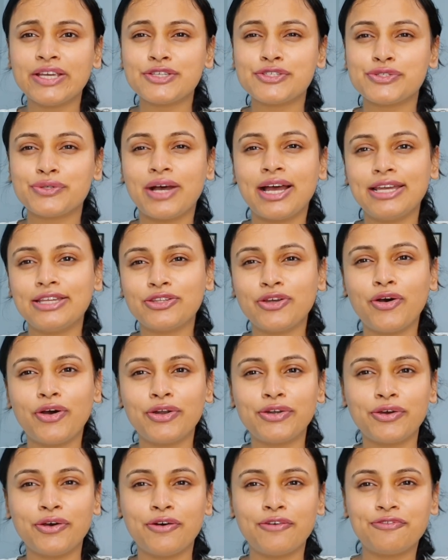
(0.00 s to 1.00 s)
So I
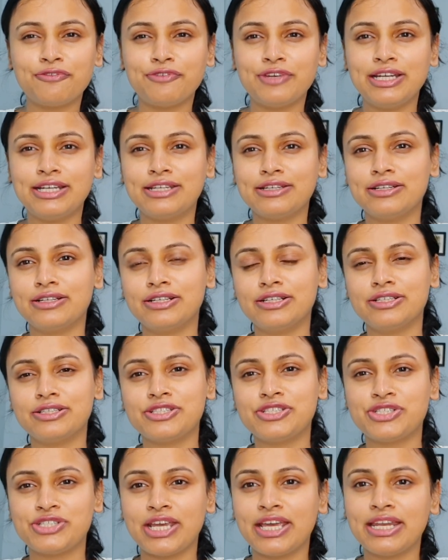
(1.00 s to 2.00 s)
thought of it
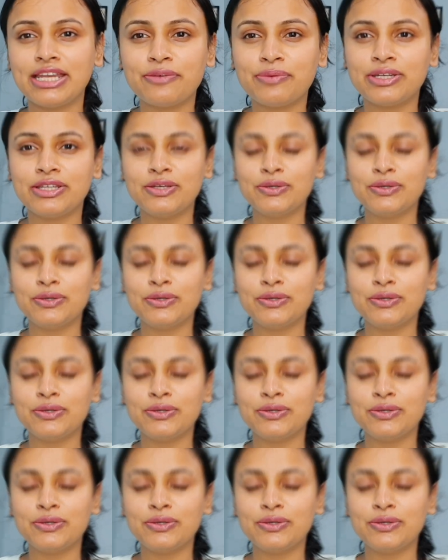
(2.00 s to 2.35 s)
sharing with